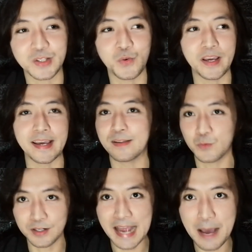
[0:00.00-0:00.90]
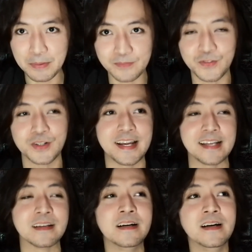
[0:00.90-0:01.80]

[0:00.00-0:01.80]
the way, and we're happy for that.